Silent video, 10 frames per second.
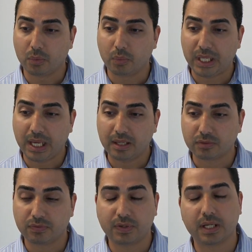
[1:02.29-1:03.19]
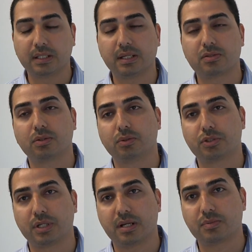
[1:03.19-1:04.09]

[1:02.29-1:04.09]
we have to find a solution, a